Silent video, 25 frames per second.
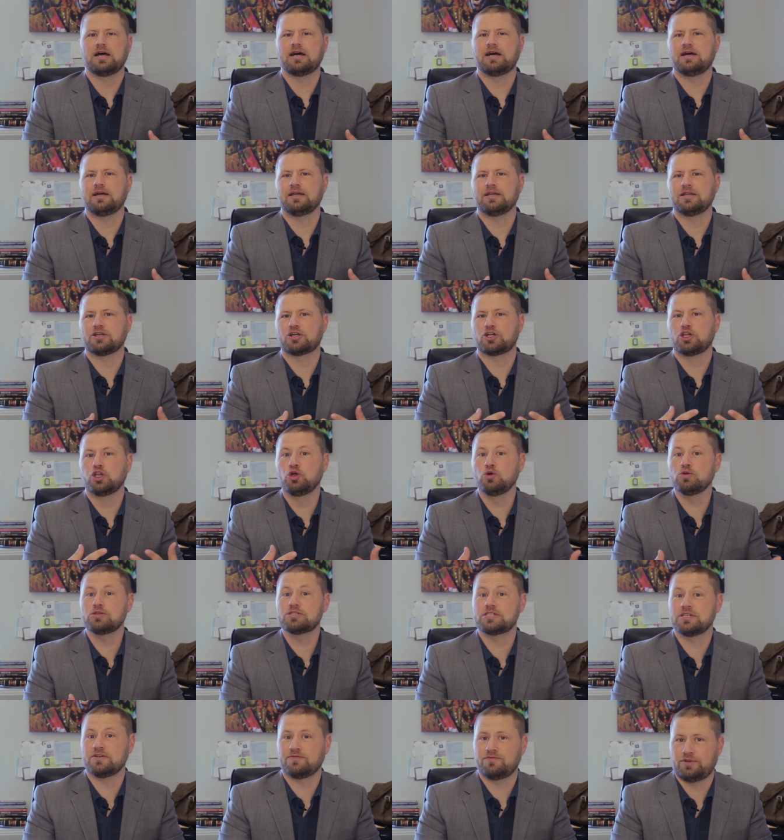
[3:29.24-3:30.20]

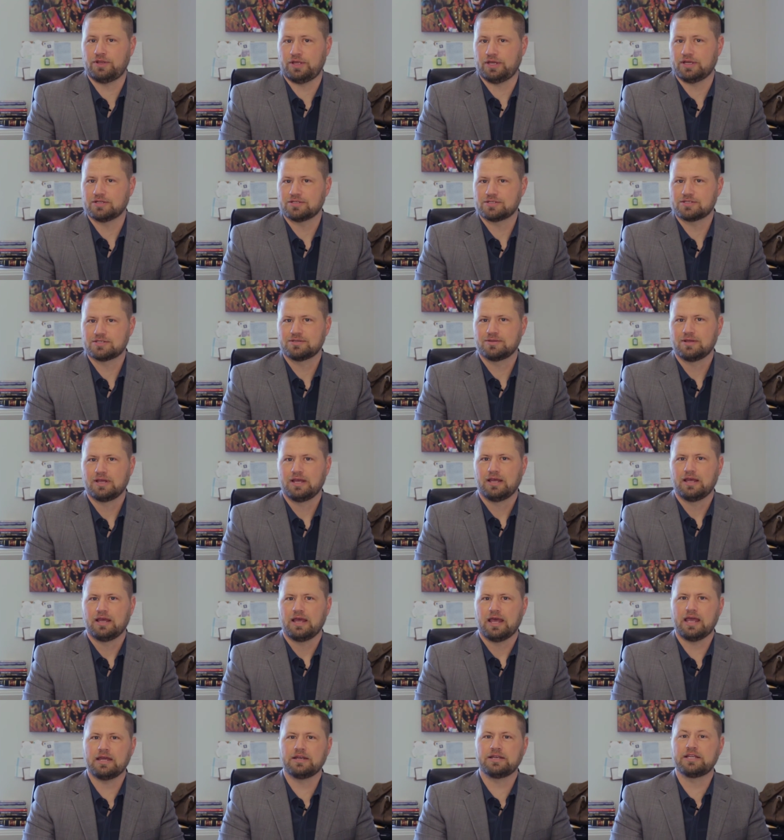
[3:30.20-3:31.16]
inclusiveness
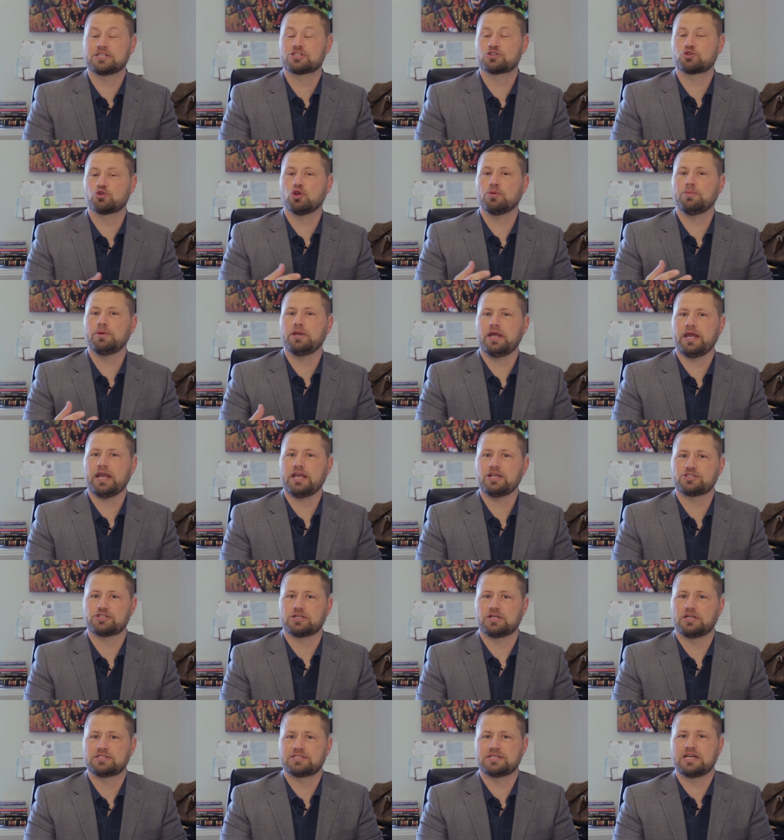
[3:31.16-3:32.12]
and
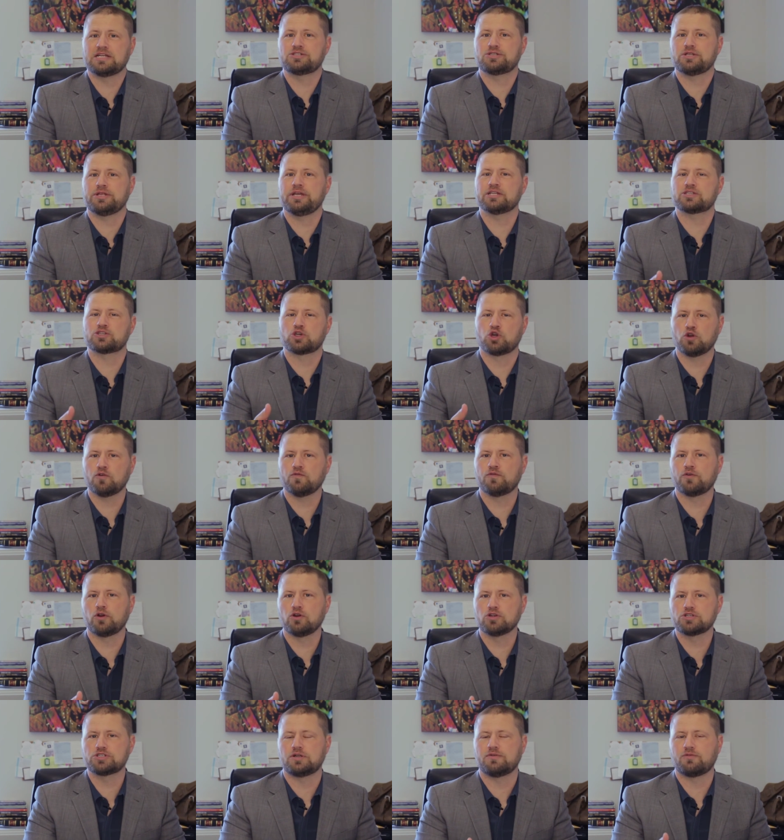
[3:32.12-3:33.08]
discrimination. Essentially, it's her
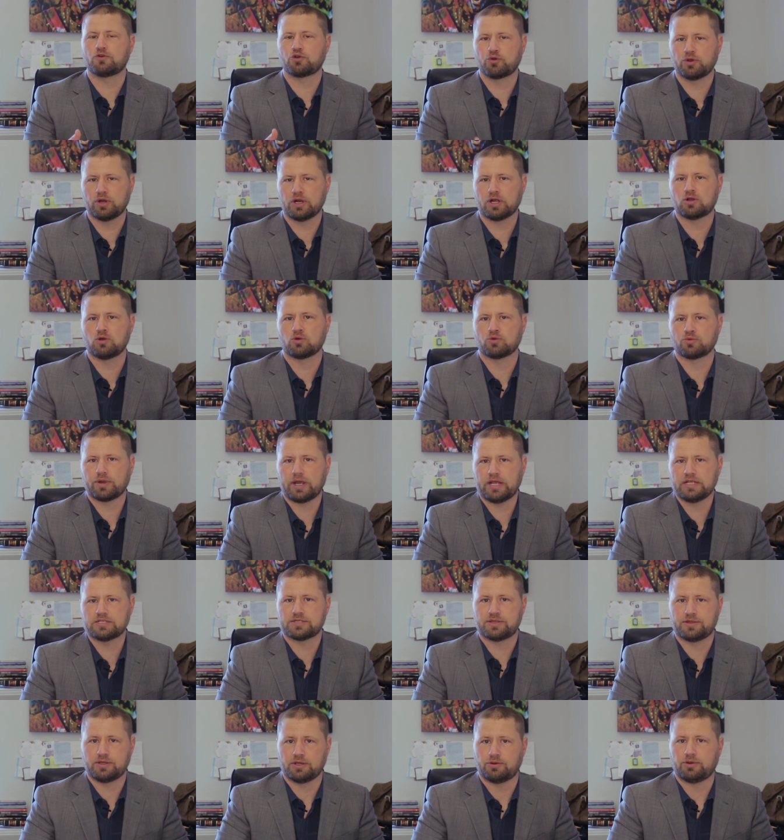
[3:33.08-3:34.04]
version of critical
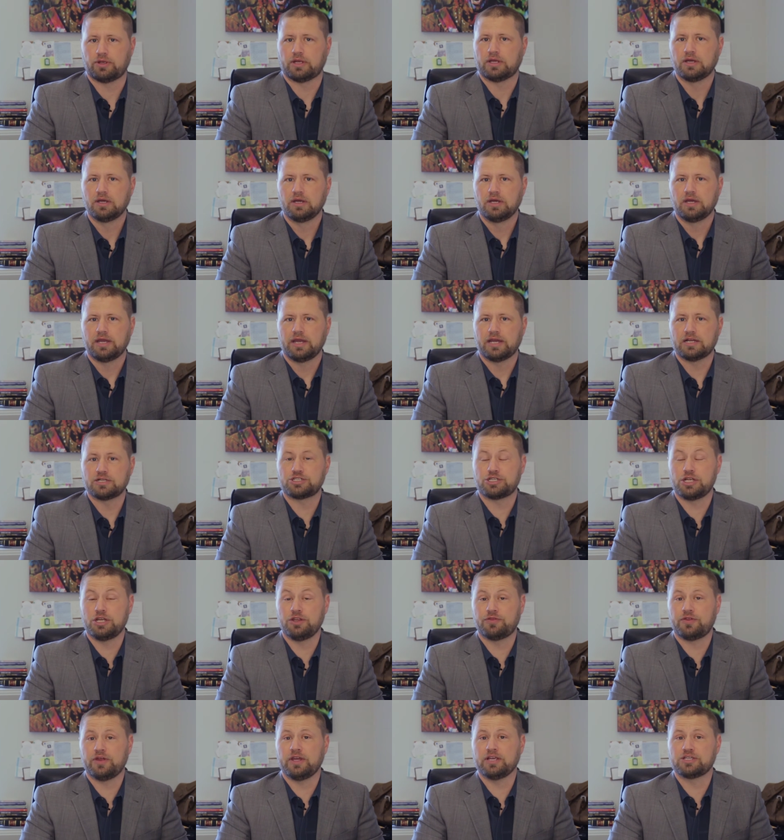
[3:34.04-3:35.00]
race theory. And
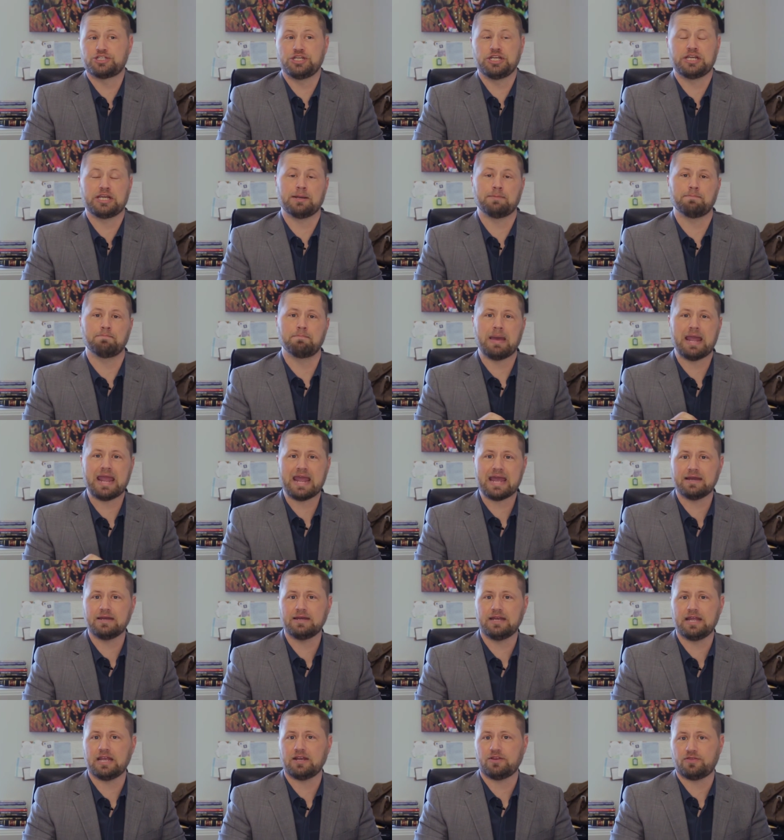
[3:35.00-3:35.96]
she thinks she can
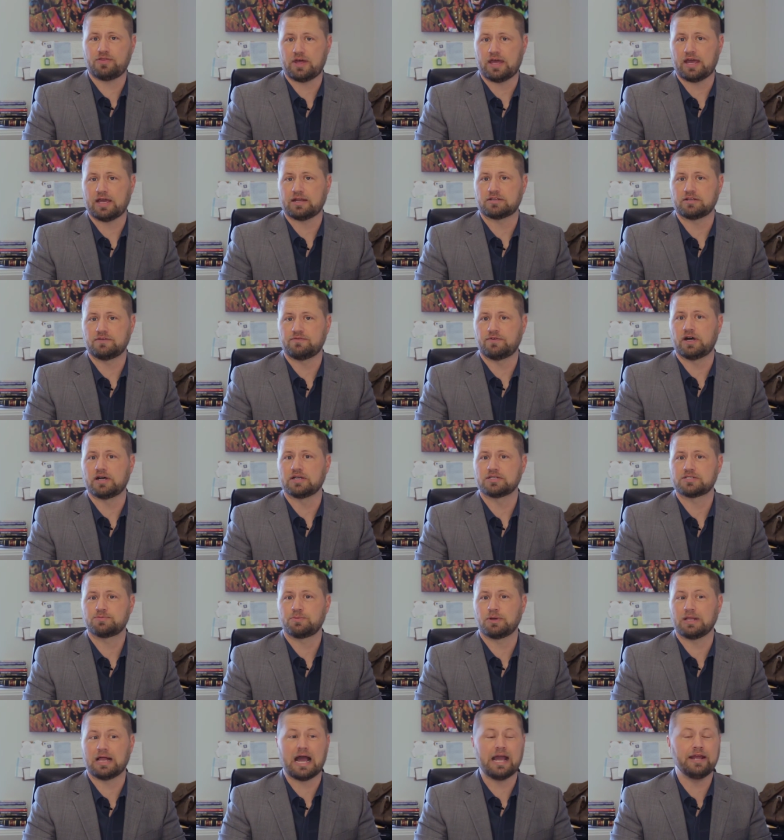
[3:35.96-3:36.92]
mandate that of
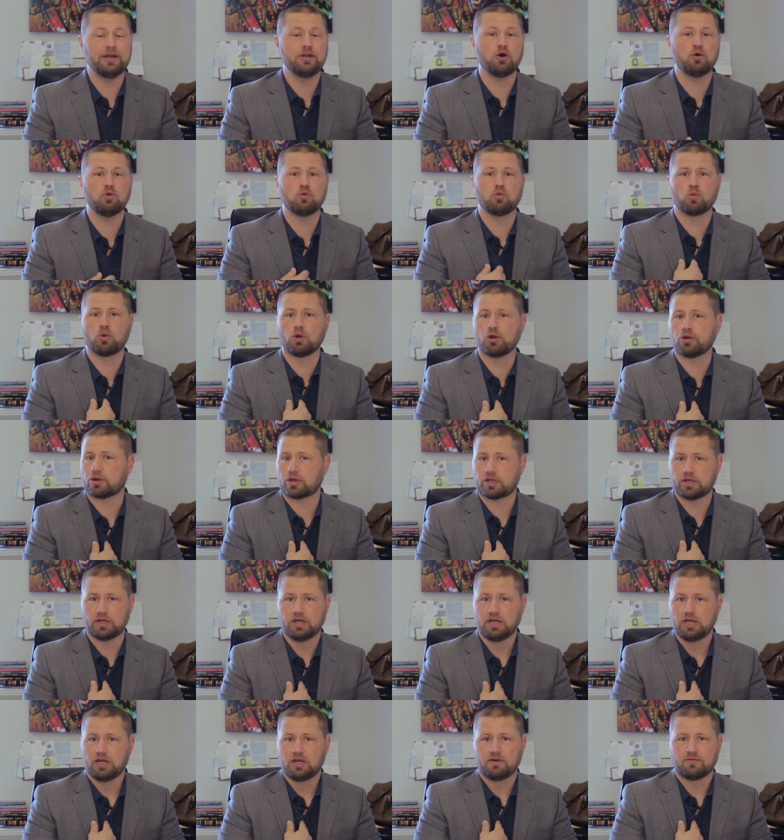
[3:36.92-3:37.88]
us. Well, I don't
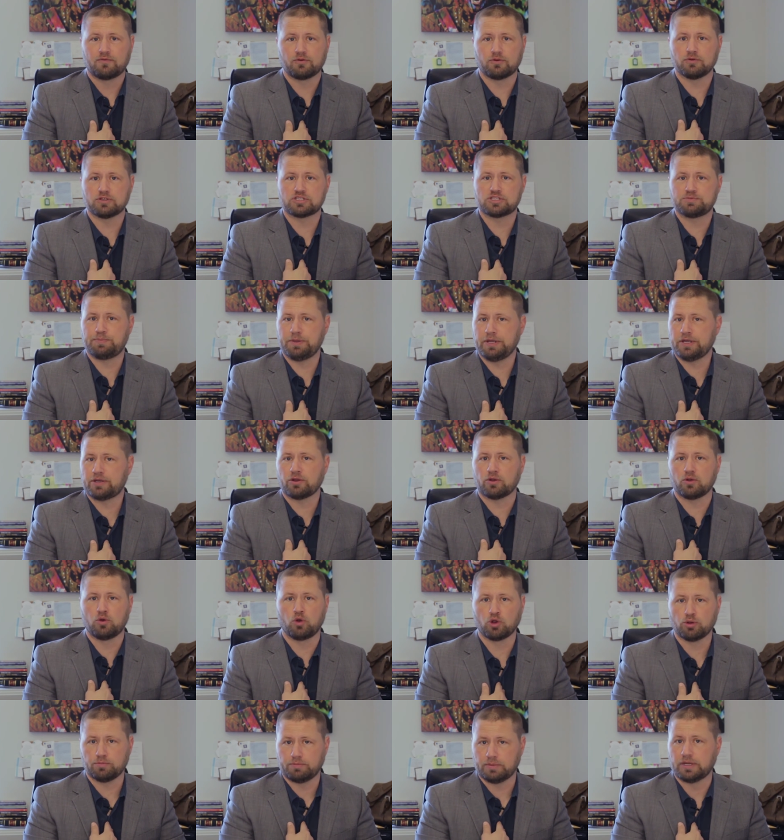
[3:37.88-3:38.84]
work for Speaker
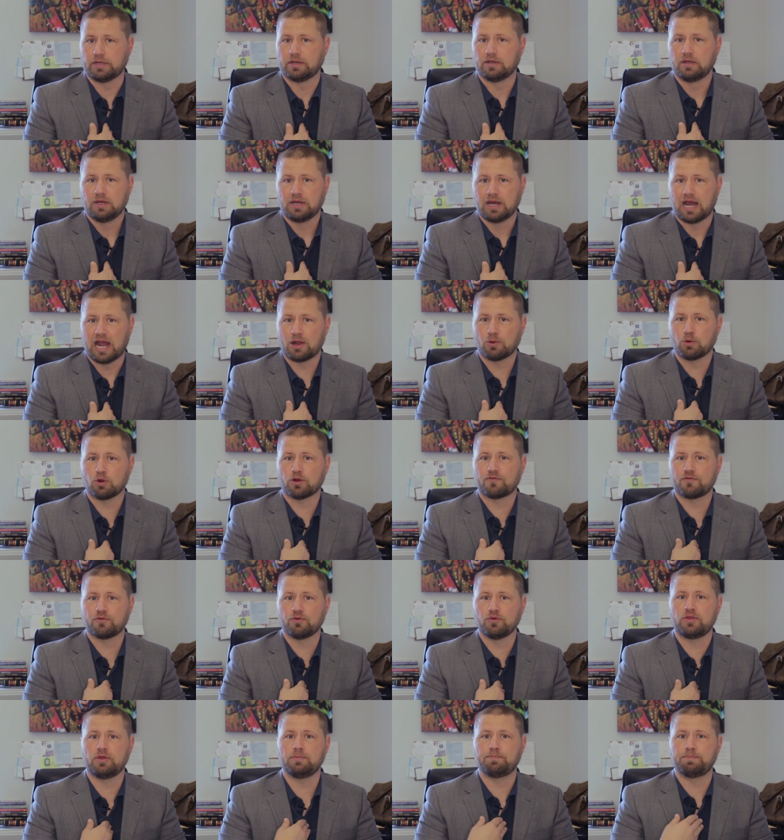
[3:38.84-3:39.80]
Hortman. I work
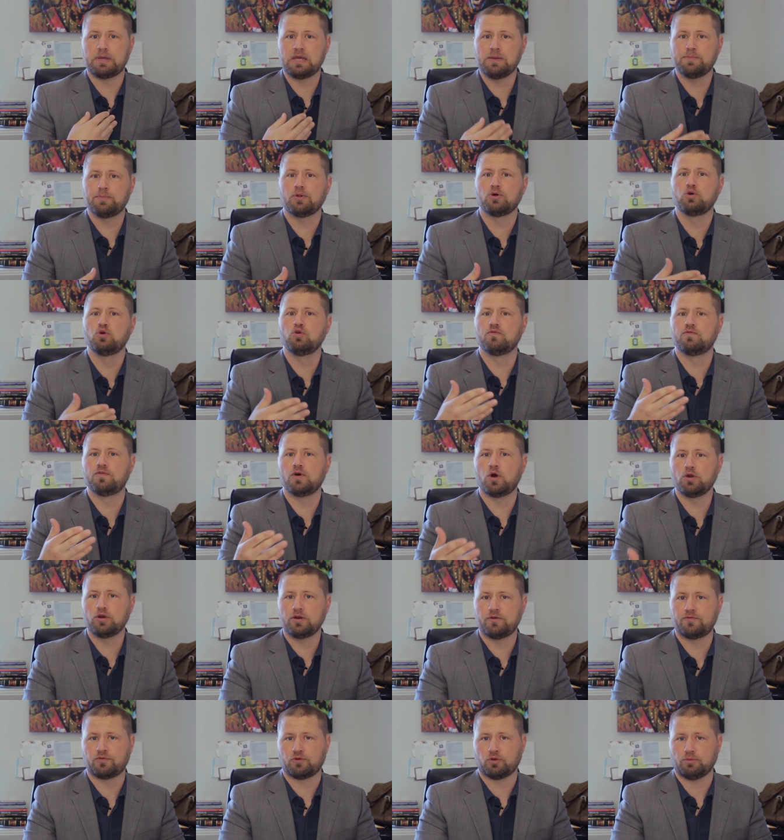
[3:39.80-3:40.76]
for the people who
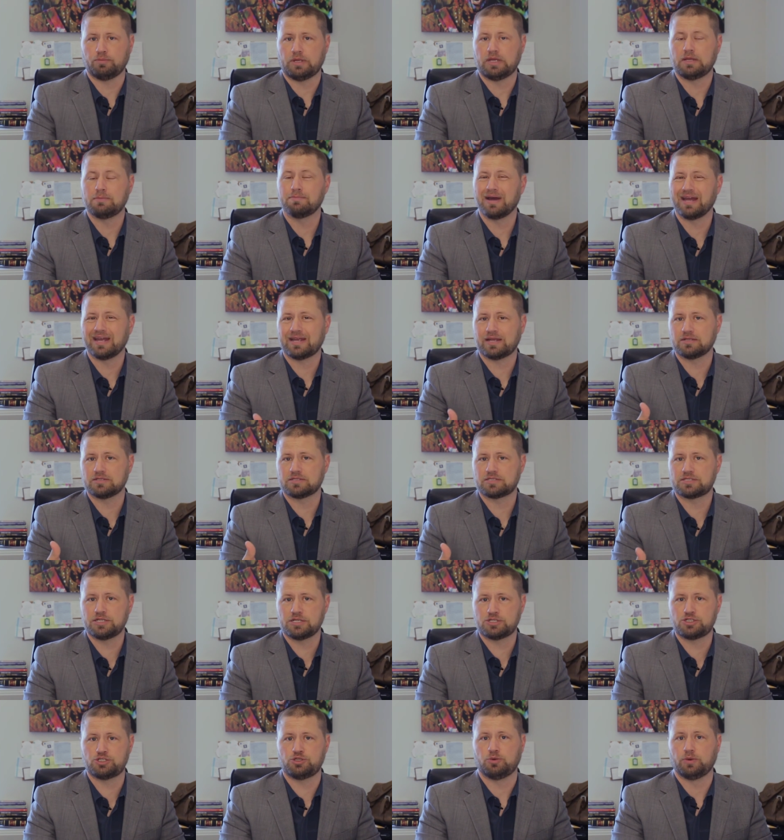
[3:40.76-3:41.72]
voted for me, my
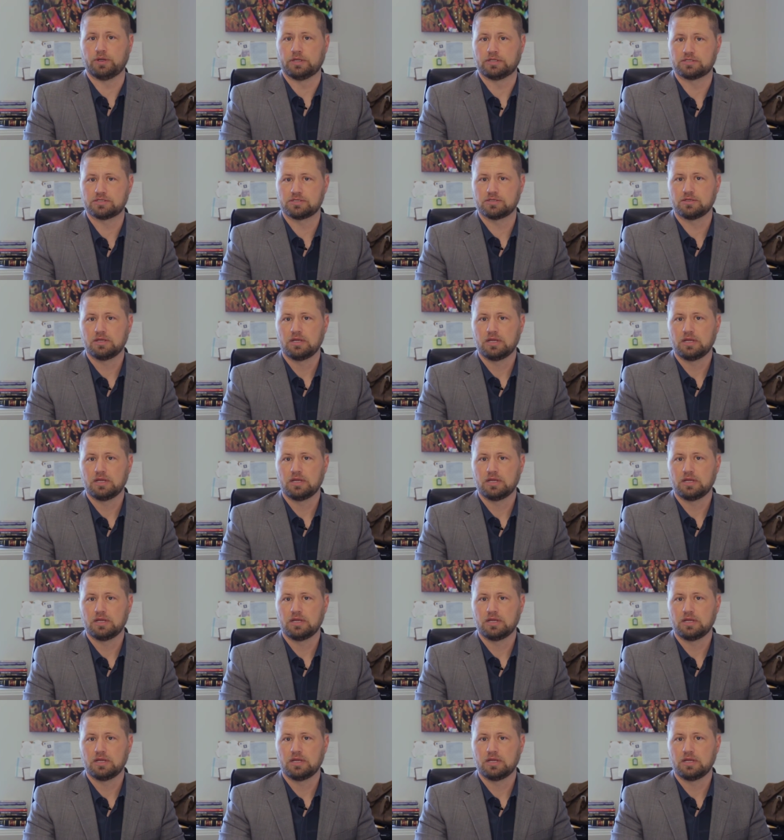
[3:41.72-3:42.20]
constituents.